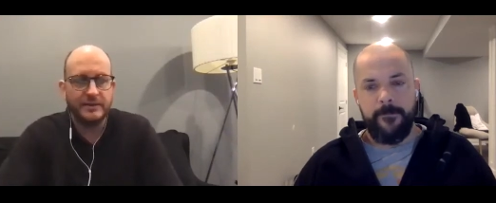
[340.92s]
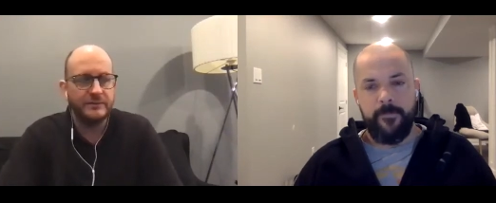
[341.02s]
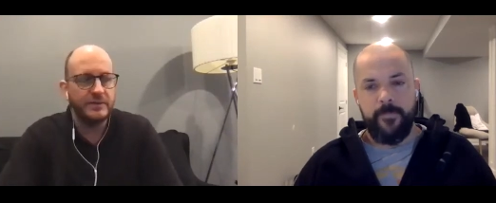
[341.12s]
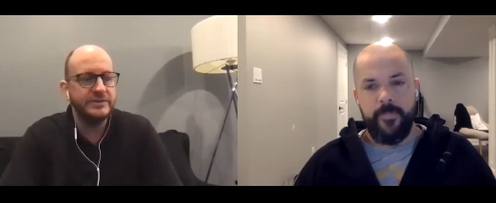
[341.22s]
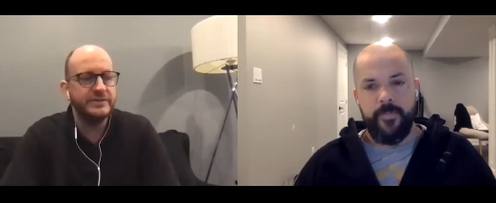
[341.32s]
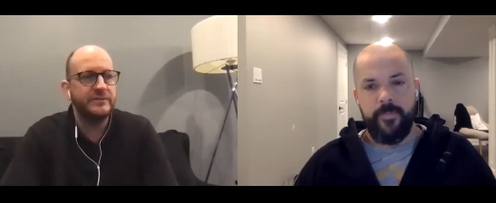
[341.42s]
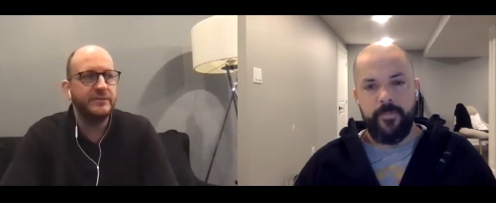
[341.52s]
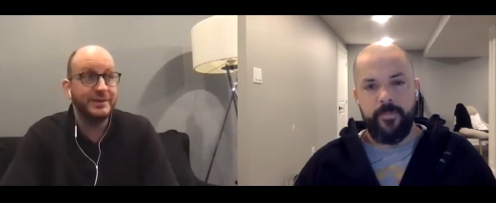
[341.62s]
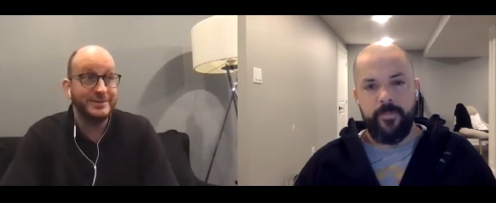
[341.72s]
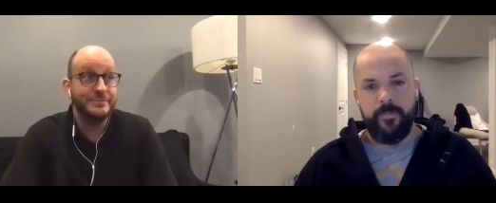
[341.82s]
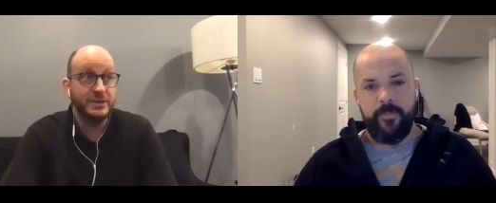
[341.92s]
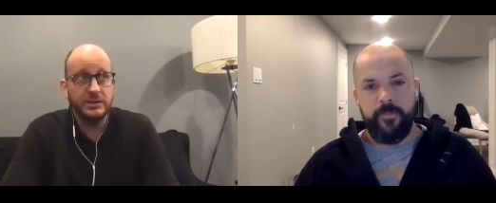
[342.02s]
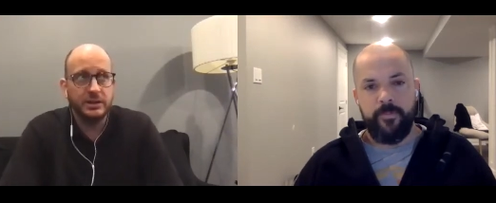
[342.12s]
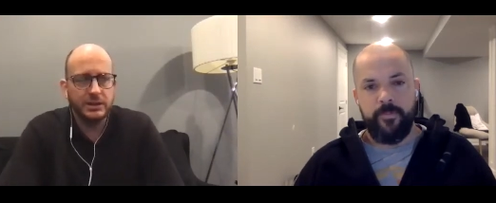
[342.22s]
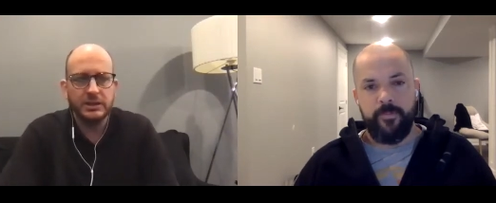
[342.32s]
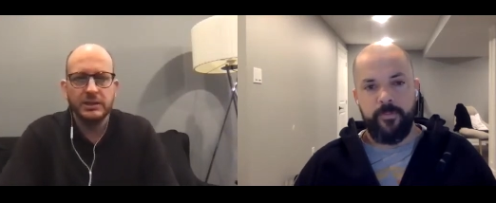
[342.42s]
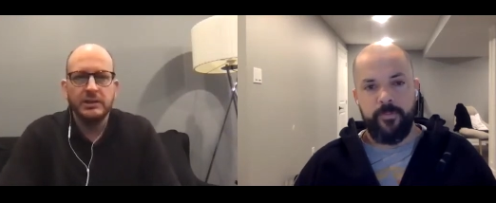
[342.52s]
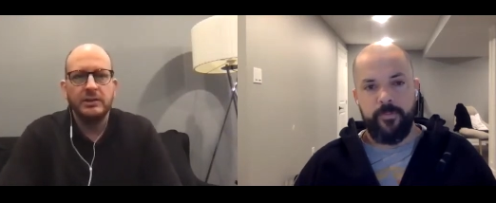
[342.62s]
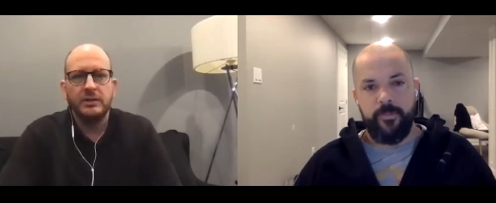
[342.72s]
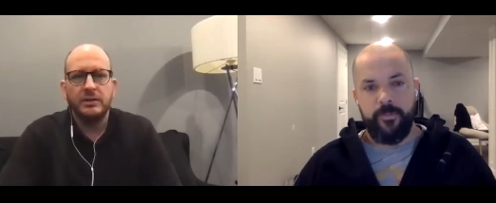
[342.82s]
Speaker 1: face-to-face meeting
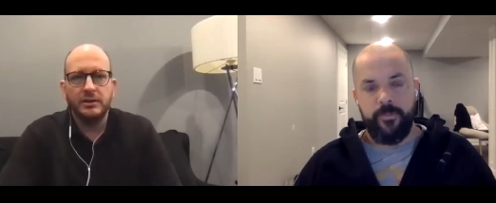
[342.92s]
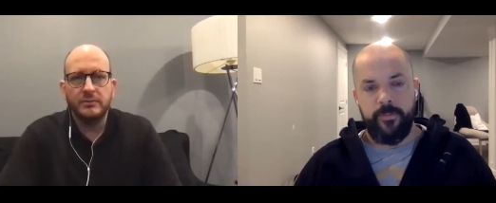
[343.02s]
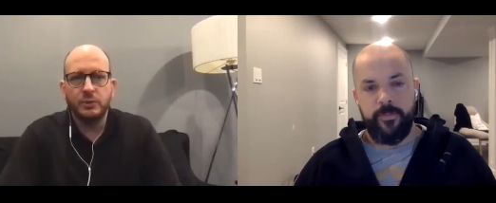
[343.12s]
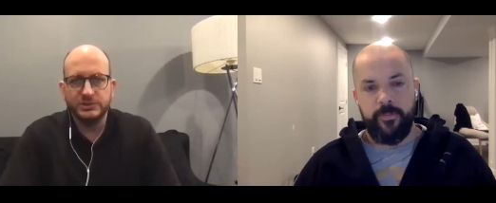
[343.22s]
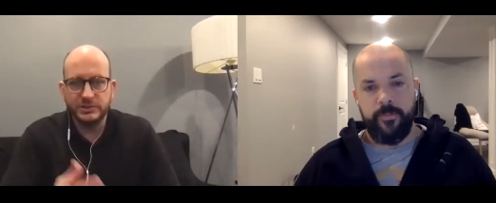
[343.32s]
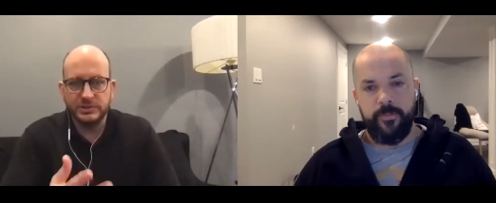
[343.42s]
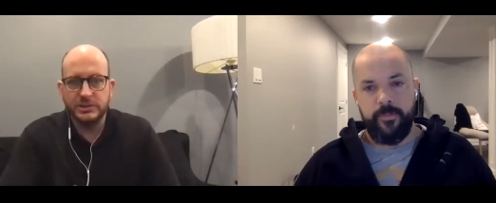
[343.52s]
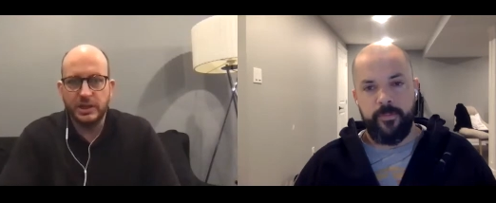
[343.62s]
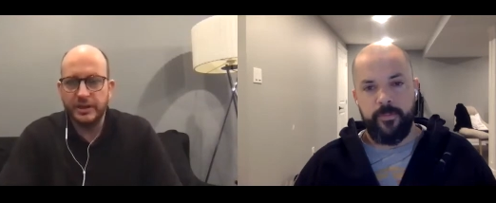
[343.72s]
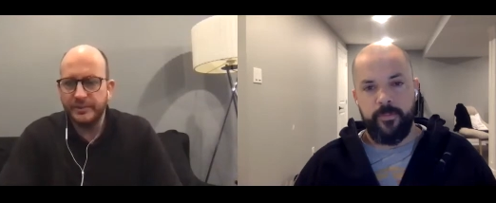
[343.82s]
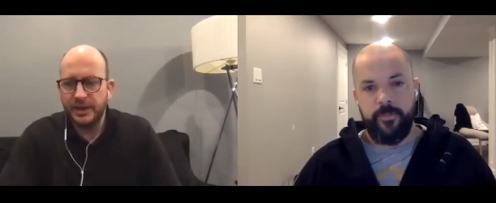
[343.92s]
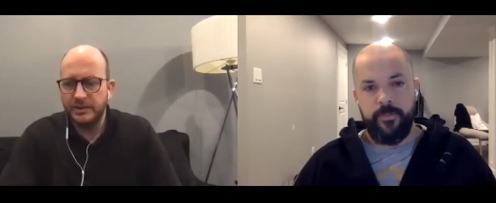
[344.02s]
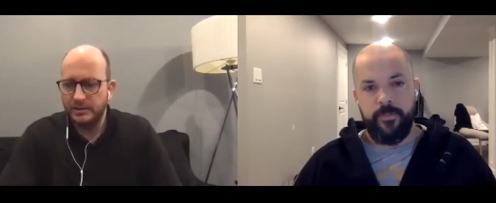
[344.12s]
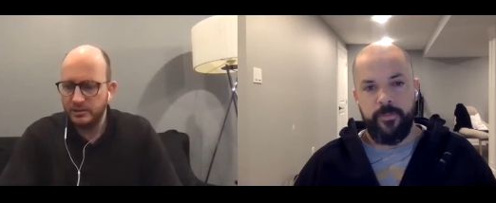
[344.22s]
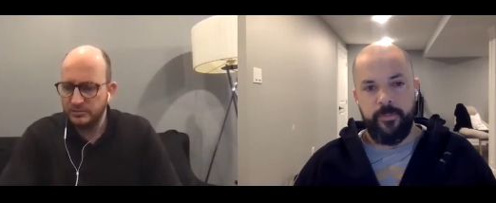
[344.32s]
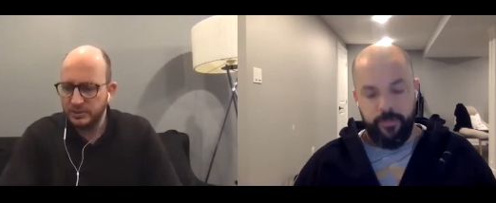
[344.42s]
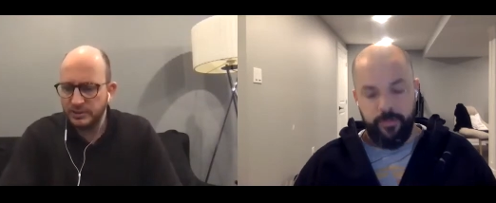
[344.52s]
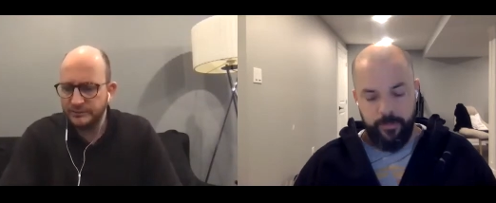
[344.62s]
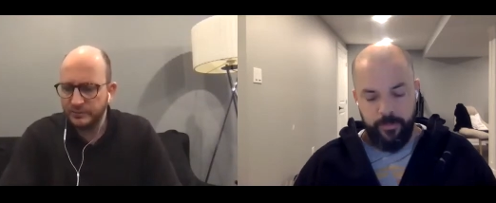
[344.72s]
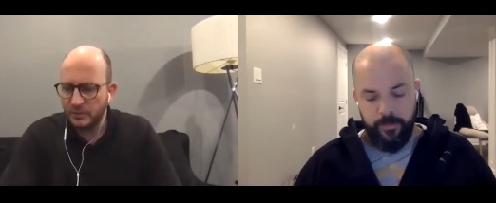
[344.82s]
uh, most of the time at our
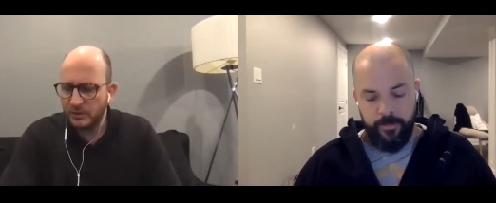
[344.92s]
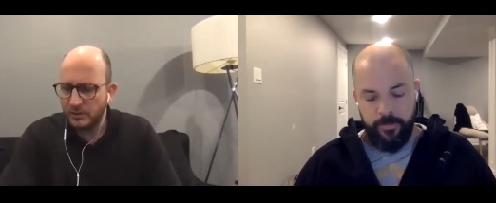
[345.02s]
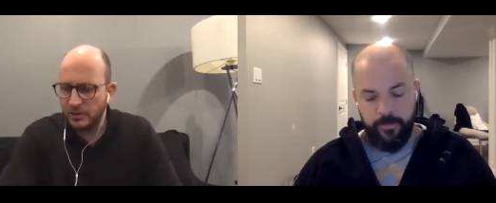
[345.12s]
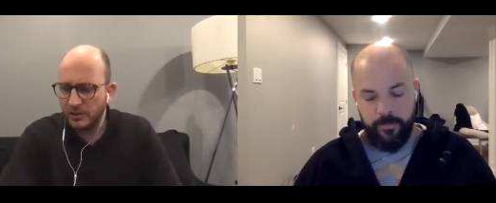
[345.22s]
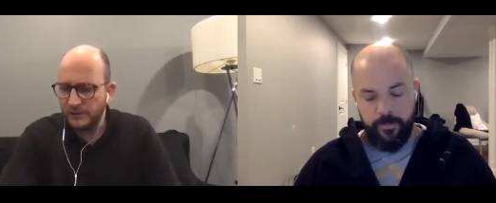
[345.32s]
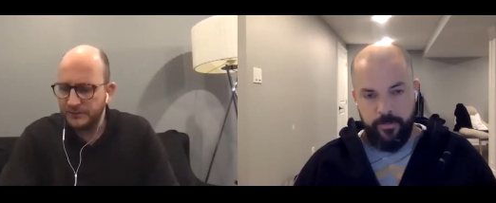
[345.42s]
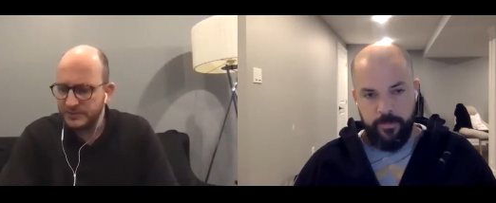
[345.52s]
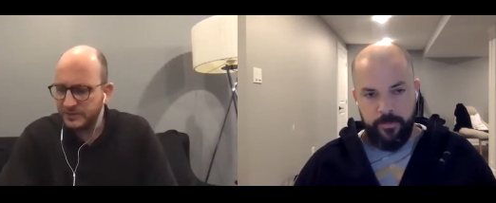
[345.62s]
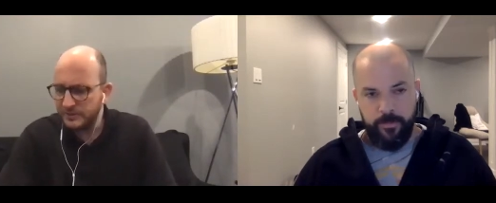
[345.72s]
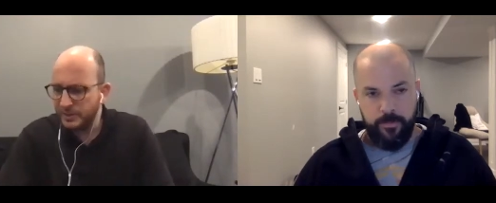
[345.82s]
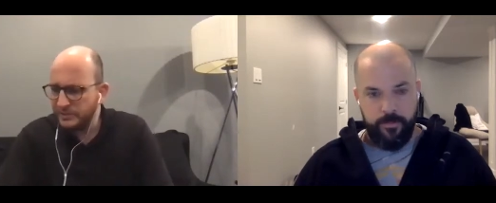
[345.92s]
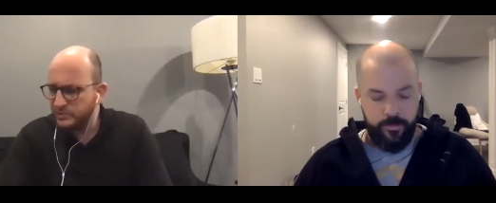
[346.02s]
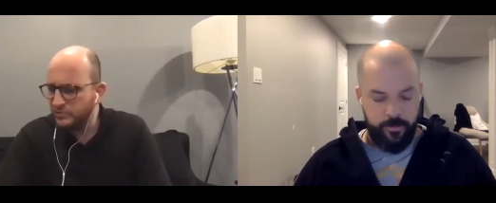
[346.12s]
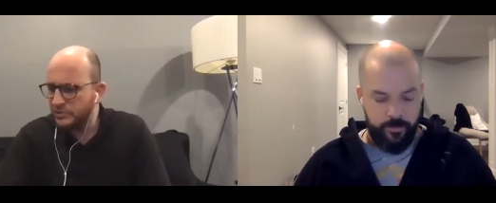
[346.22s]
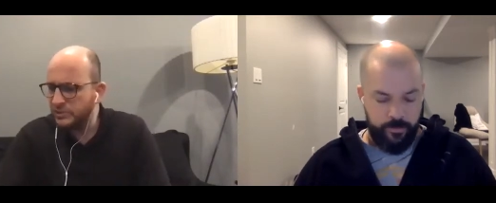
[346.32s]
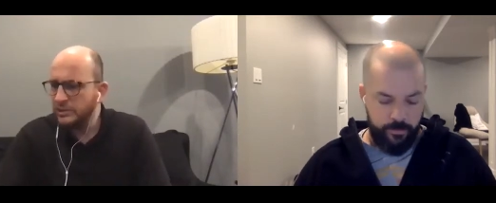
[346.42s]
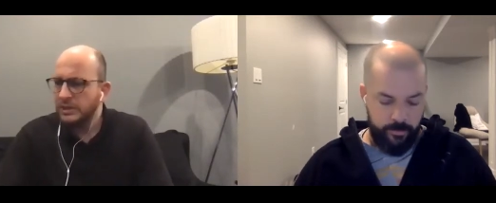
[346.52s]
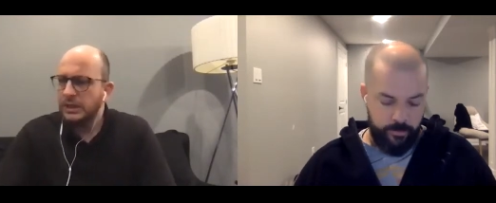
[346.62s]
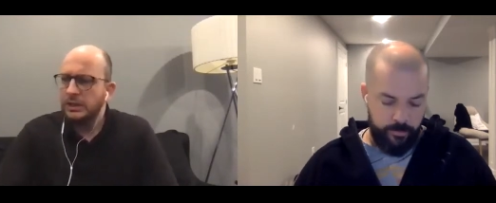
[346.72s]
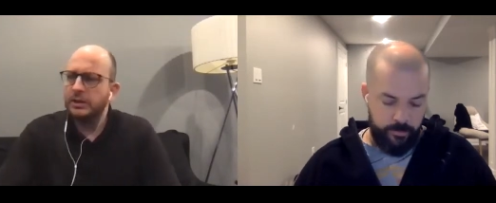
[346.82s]
um, uh, office on main street
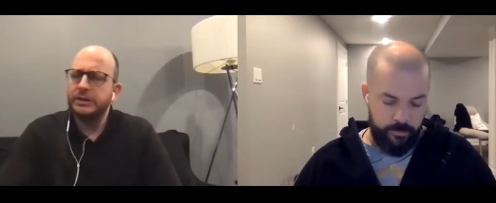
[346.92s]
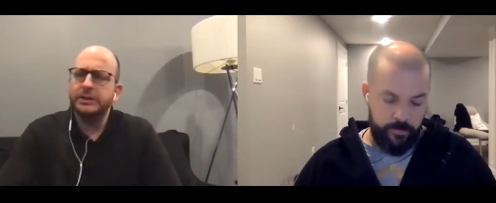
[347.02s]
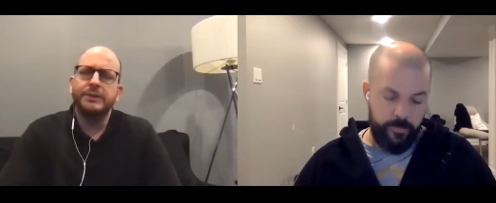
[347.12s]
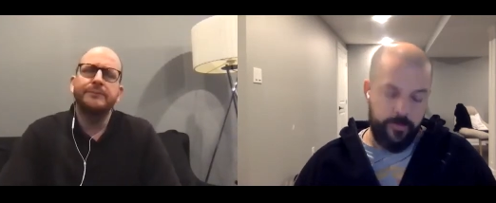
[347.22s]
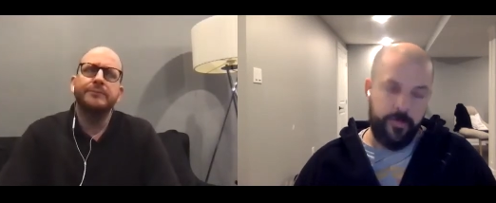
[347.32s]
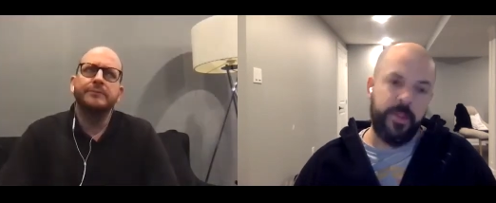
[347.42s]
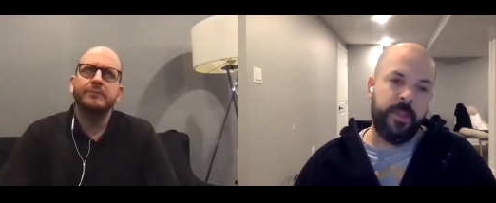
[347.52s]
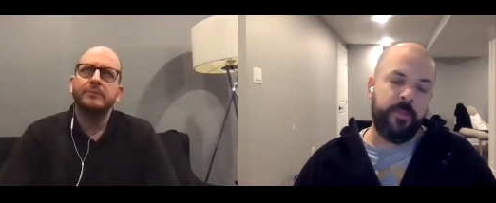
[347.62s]
um,